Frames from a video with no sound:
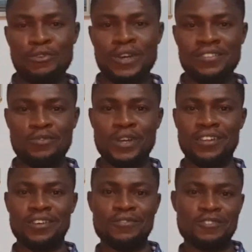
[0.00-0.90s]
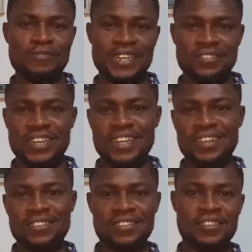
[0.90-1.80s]
viewers. Welcome to my
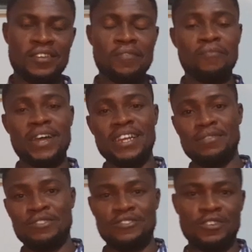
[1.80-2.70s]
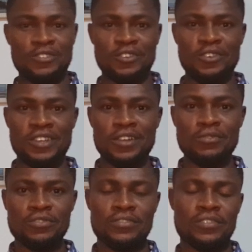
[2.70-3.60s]
channel. My name is Dr.
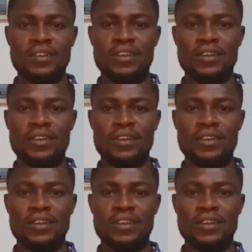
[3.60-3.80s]
Cornelius.